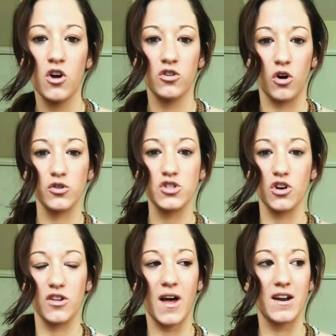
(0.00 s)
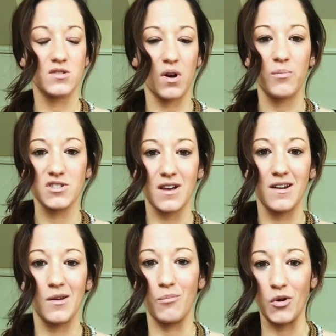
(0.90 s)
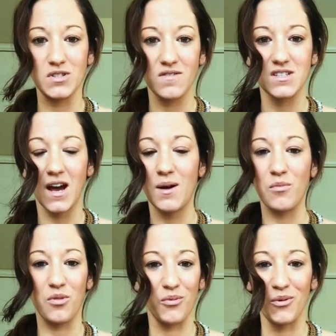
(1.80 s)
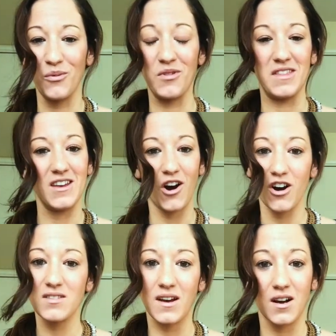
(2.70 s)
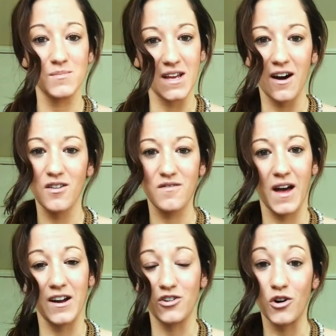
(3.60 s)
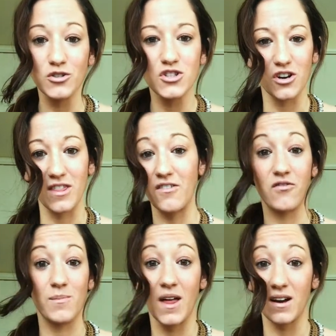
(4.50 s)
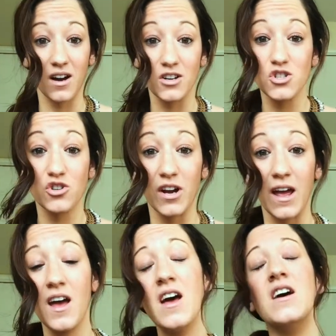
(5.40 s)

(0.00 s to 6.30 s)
culture that is represented most of the time through the art that comes out of that culture, that from that country.